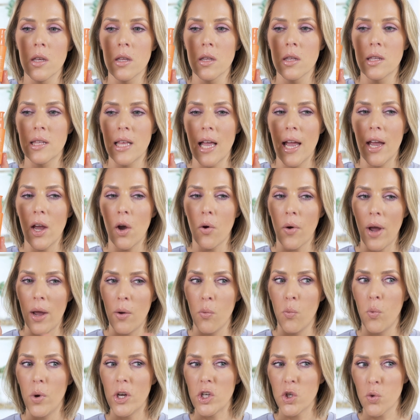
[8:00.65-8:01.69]
say, okay,
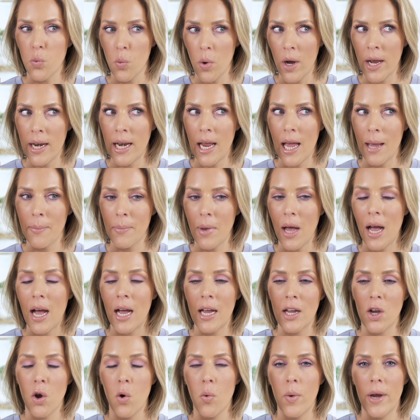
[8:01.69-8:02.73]
which one am
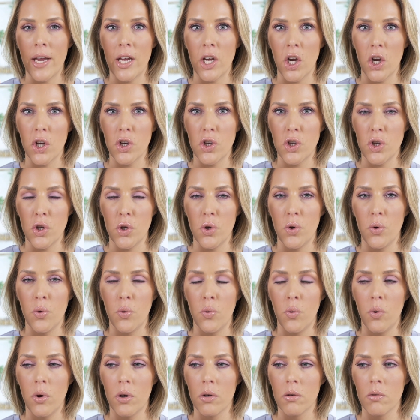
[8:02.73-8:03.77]
I going
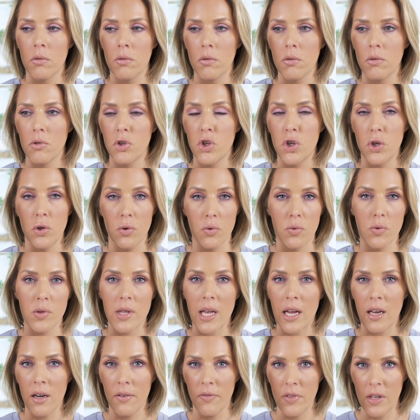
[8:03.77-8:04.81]
to choose
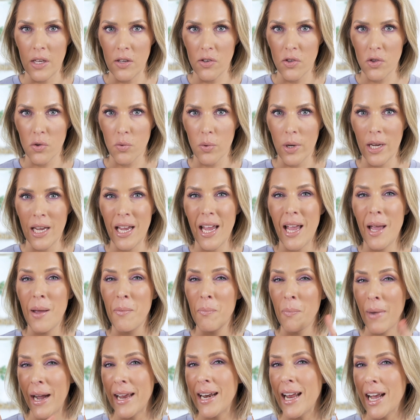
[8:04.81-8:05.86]
out of these three, it
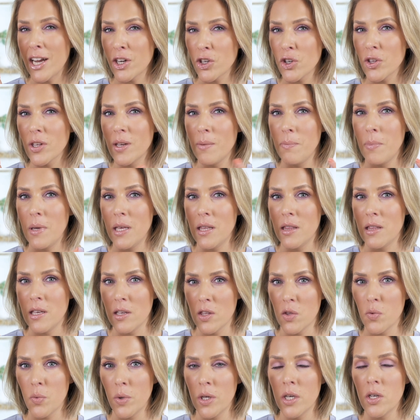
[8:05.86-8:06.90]
might actually be
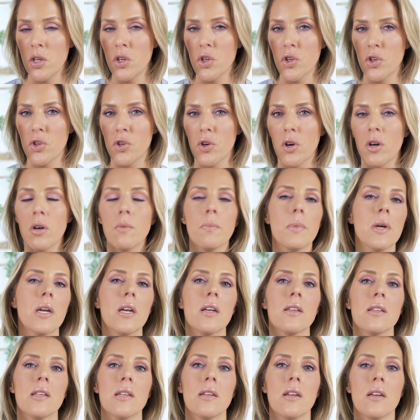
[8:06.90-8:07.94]
this one to start
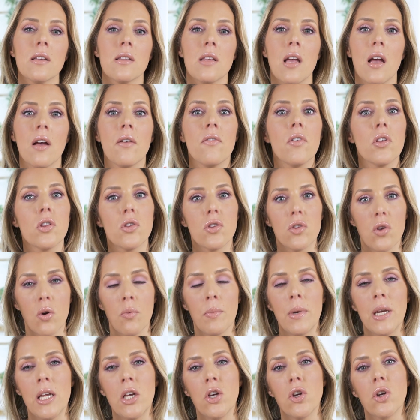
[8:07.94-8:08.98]
because it does have so
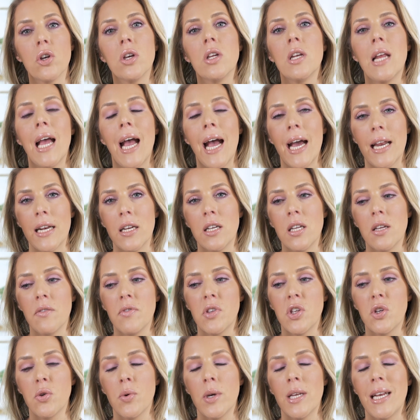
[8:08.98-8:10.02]
many good
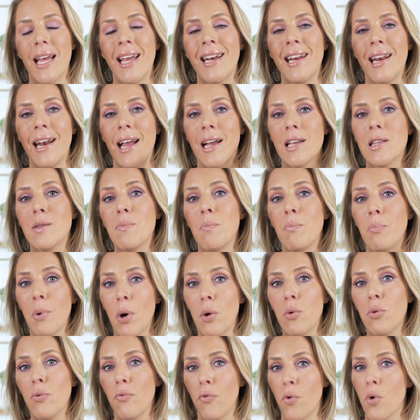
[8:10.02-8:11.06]
additives to it and it has
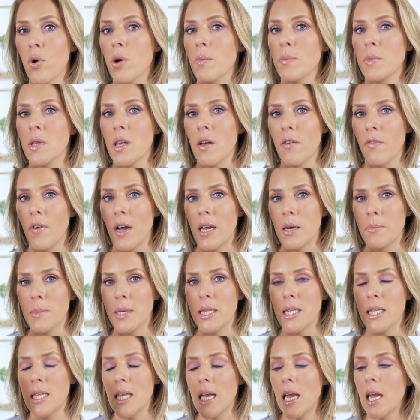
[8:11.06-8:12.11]
both forms of
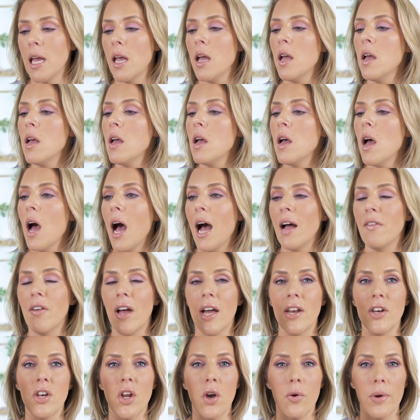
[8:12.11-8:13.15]
vitamin C. I've
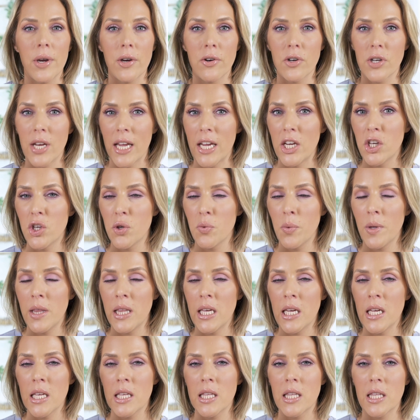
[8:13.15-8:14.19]
had no irritation with
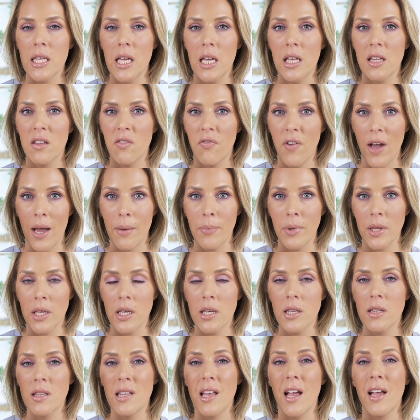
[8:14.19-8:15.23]
this. It's
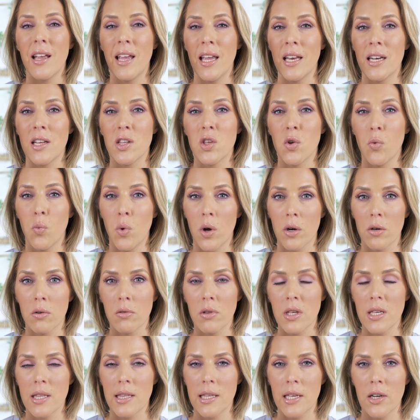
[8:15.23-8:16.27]
fabulous. Again, it's a
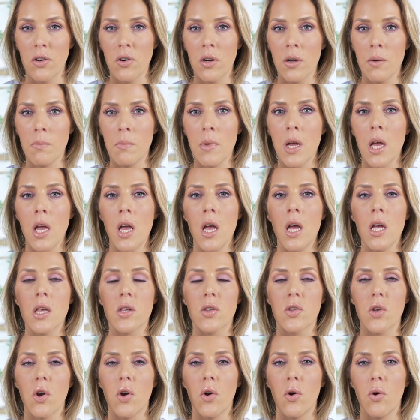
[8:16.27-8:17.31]
waterless serum,
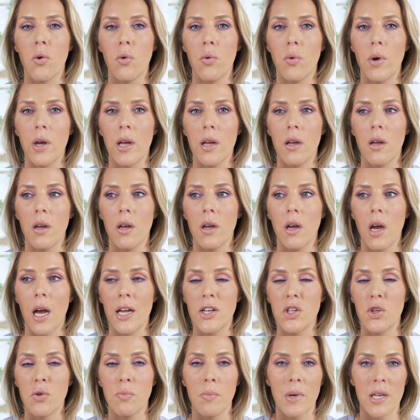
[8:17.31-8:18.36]
so I
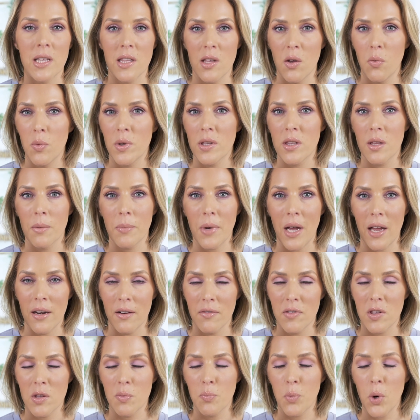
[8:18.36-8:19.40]
do mix it with some kind
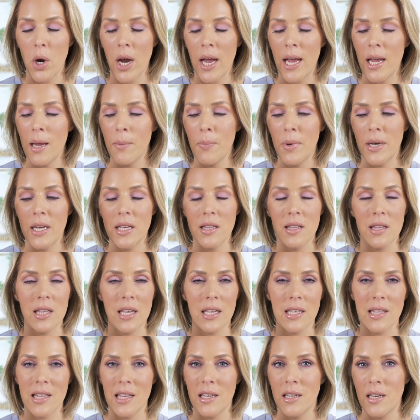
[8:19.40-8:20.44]
of spray, but it
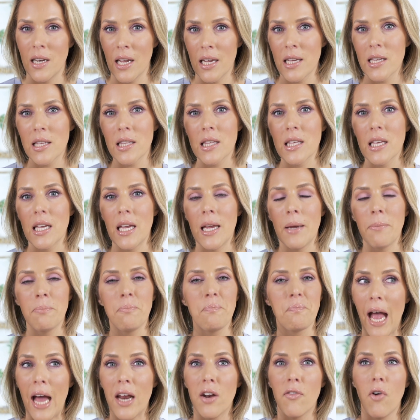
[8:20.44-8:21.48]
sinks in
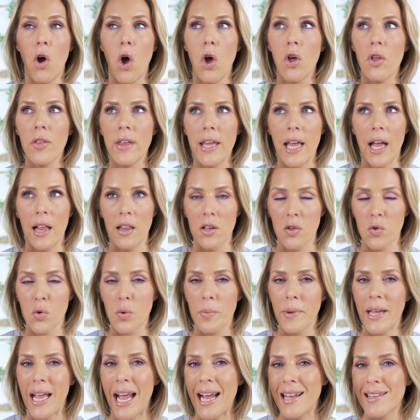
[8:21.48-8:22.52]
nicely. Out of all the
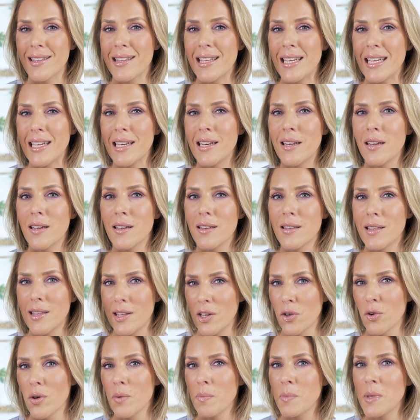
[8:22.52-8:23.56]
L-exorbic acid
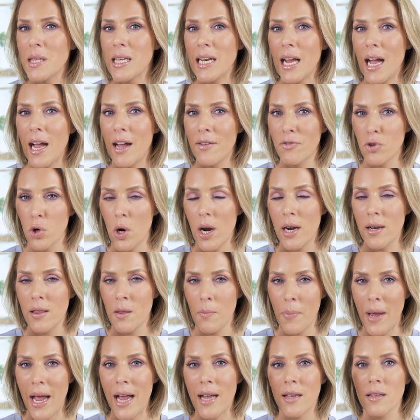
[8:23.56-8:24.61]
serums that I have tried in
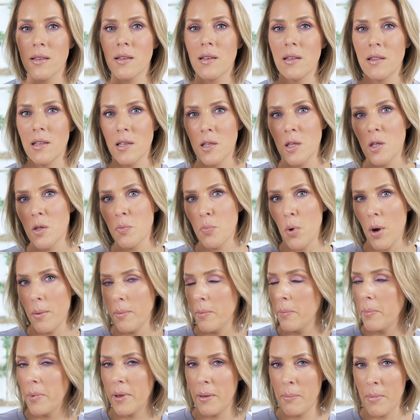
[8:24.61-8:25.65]
the past, this is
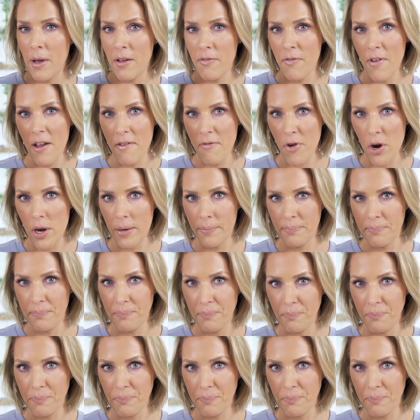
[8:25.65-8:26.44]
probably my favorite.